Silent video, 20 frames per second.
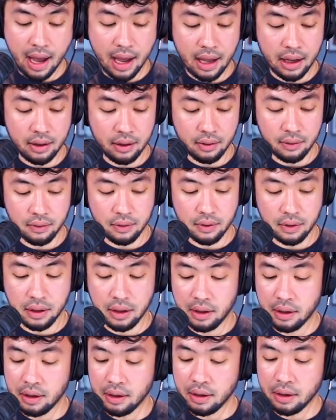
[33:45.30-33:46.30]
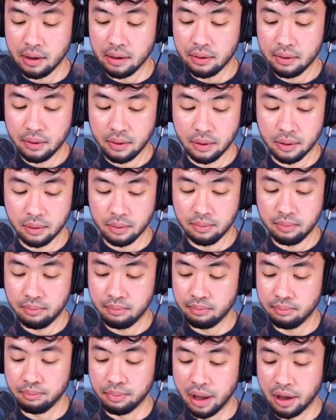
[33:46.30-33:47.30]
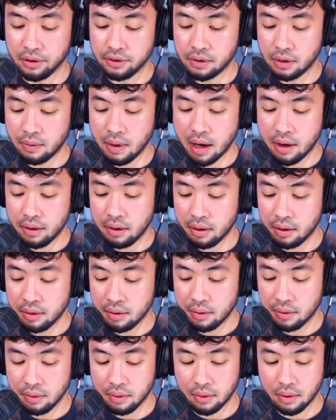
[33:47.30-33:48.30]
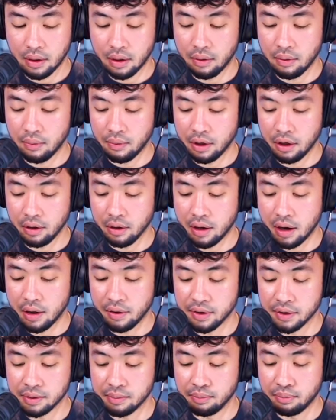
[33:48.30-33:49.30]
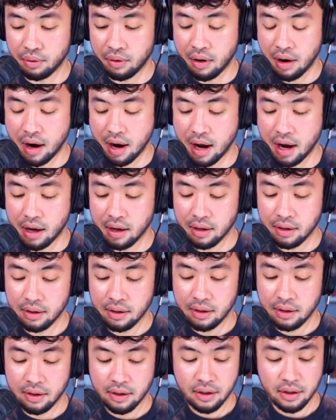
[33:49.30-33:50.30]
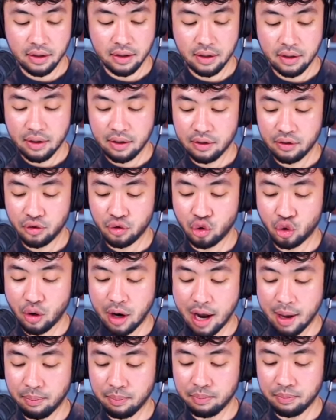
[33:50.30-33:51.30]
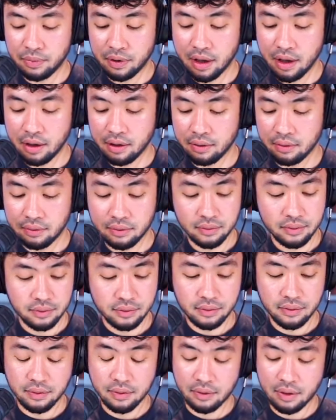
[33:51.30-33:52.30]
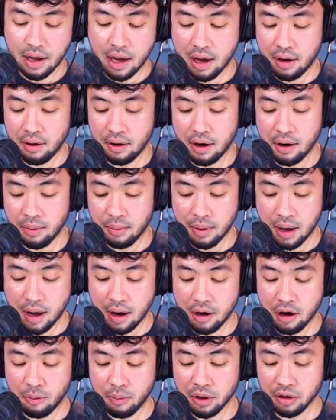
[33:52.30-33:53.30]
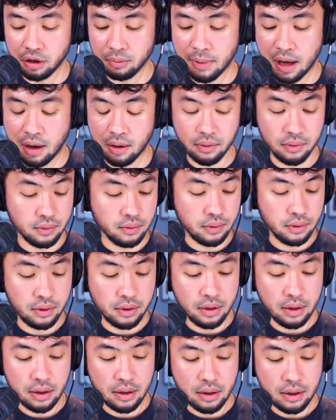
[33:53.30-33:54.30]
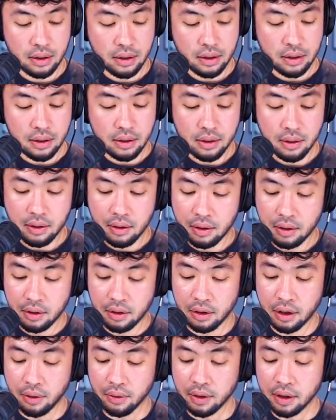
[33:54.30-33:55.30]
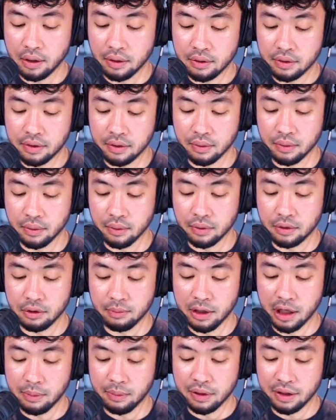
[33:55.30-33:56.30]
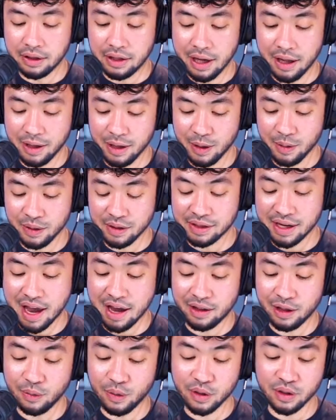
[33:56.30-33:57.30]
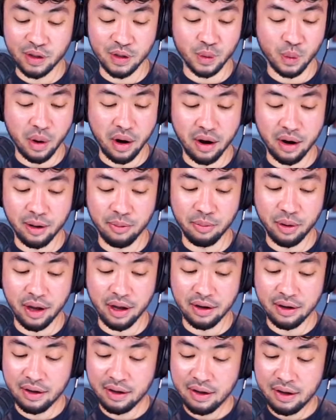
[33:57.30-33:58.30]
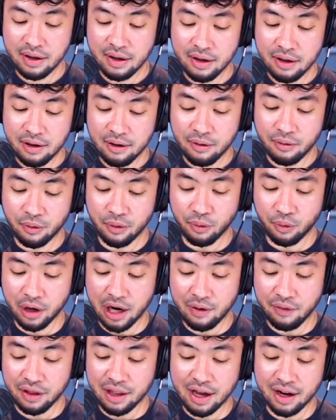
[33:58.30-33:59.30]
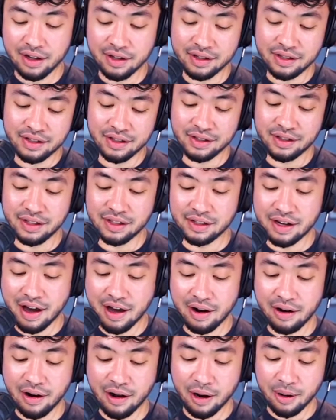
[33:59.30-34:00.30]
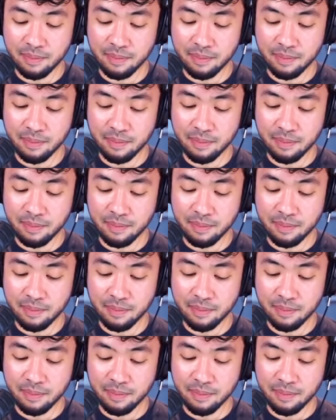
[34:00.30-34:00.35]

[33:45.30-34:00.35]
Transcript: add the little belt around her, or what do you call this, bra strap thing? I don't know much about clothing to be able to tell you exactly what she's wearing, but whatever that is, she's got it